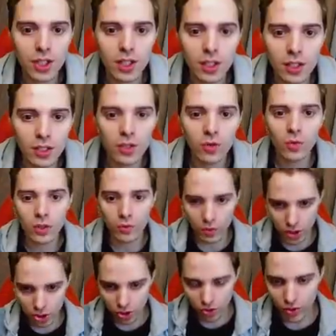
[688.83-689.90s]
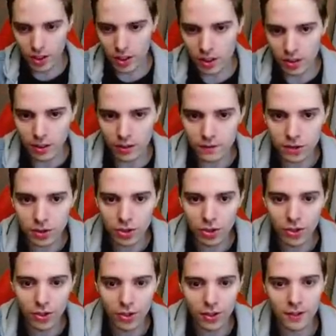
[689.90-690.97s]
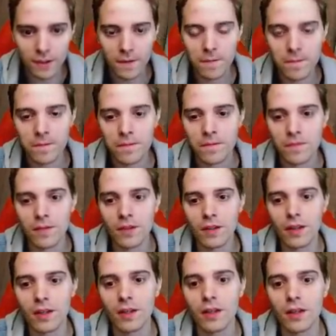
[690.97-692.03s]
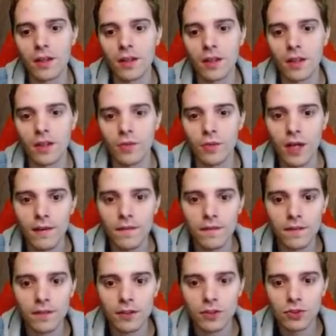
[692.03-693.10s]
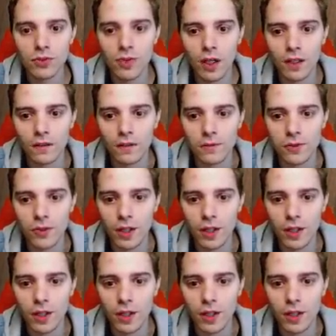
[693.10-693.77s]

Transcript: here, we retreat of the turn. We have two Houndooms,